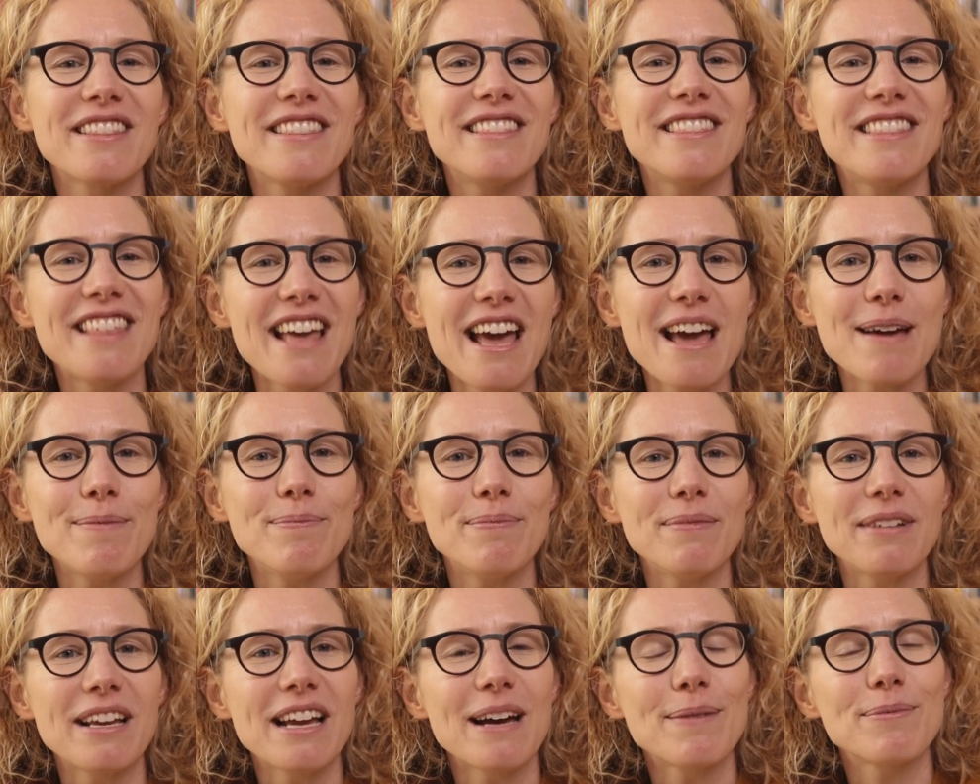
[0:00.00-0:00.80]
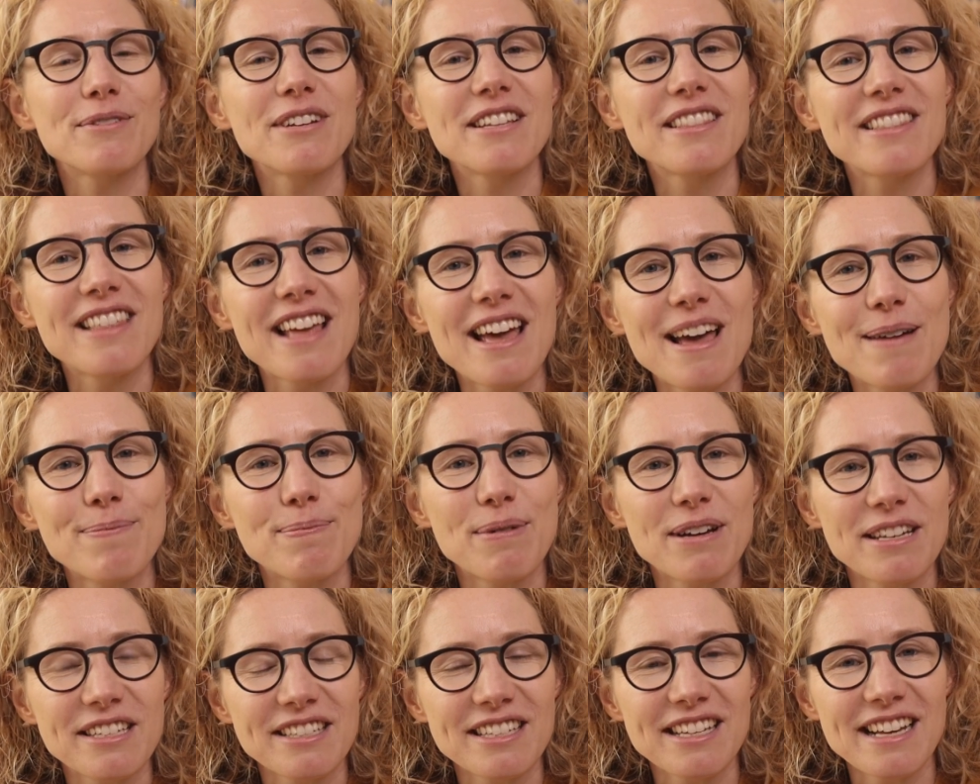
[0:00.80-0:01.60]
their
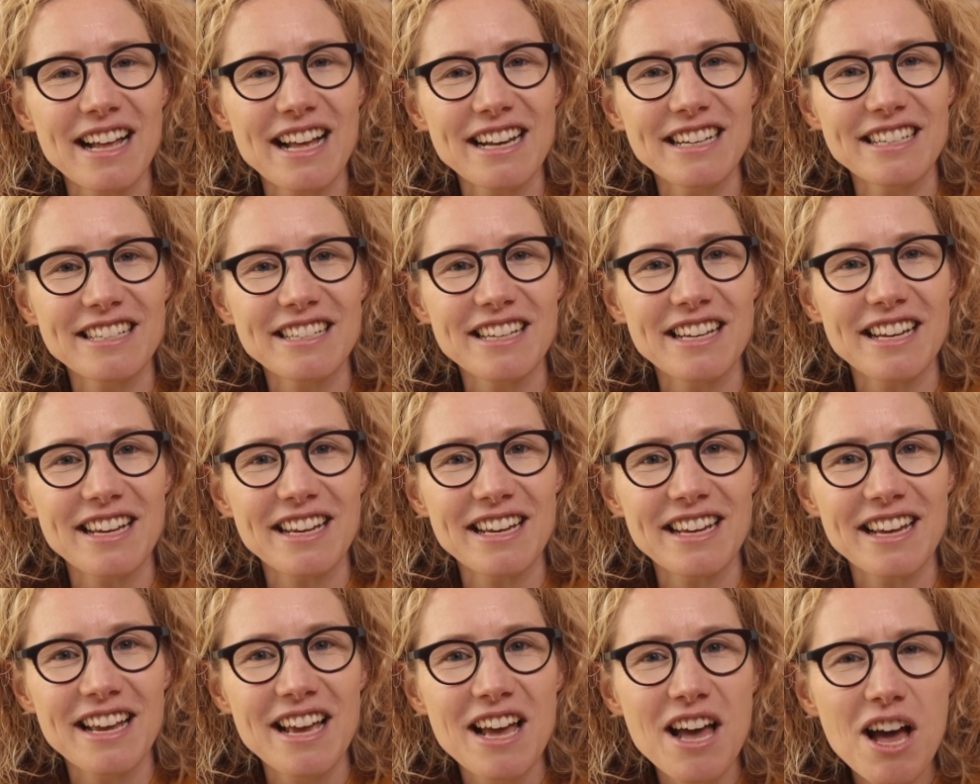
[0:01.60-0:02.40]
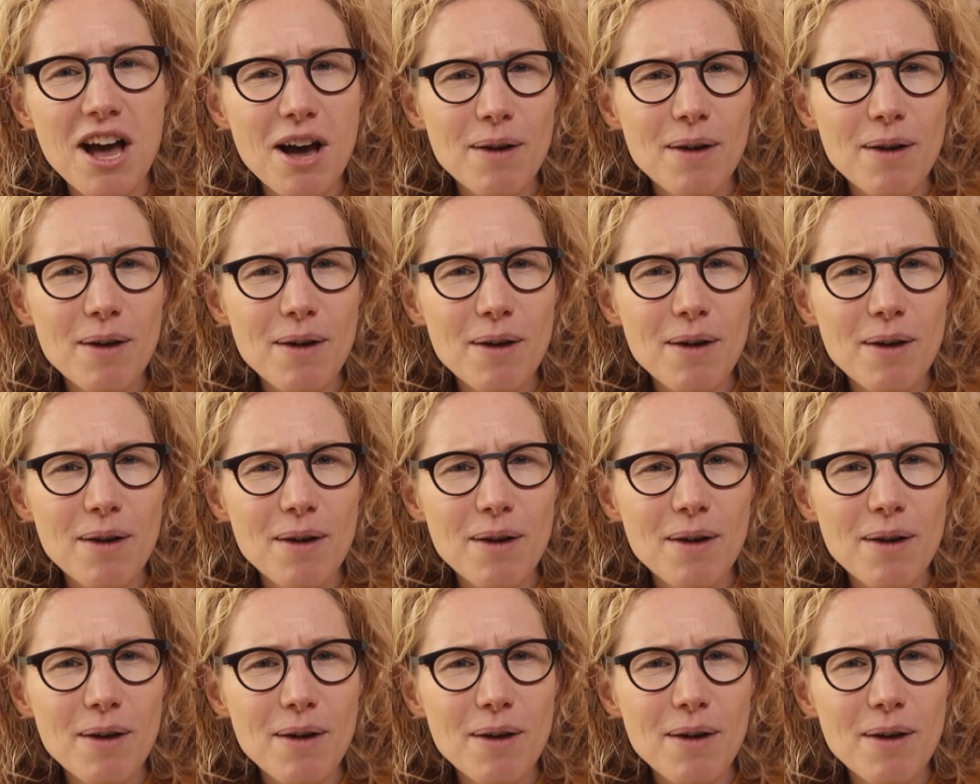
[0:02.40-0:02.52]
personality.